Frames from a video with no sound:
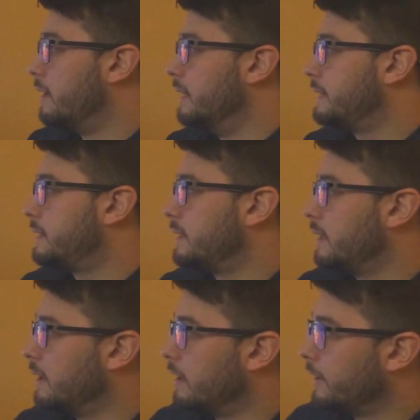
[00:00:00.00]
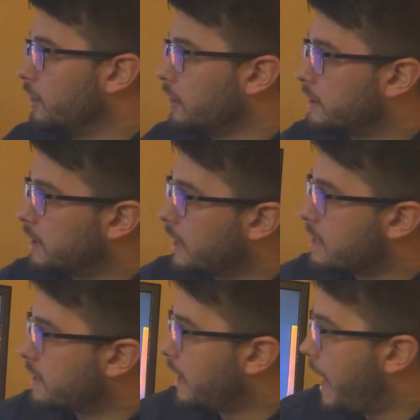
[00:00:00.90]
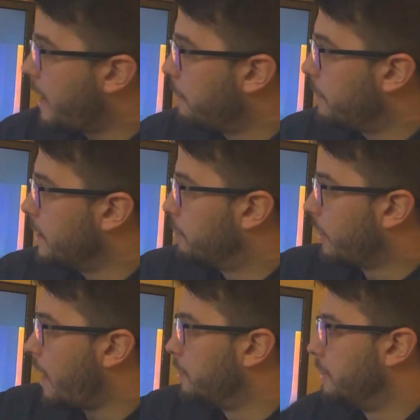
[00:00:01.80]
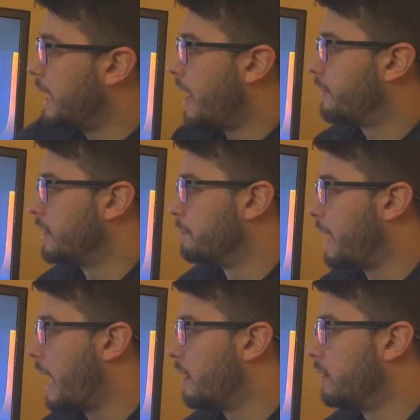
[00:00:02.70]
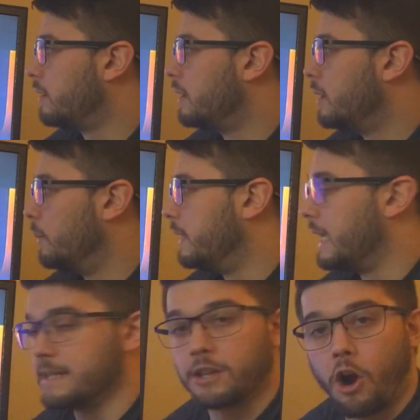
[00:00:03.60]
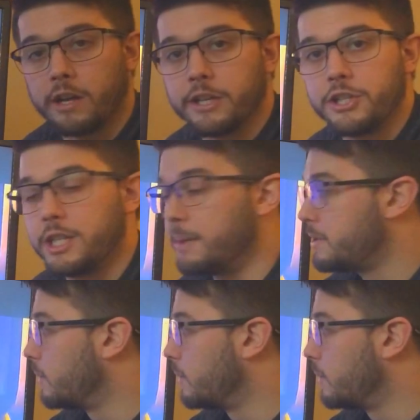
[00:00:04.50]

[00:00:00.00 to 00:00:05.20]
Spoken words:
this looks like it's got to be probably after the battle with the Asgardian ship.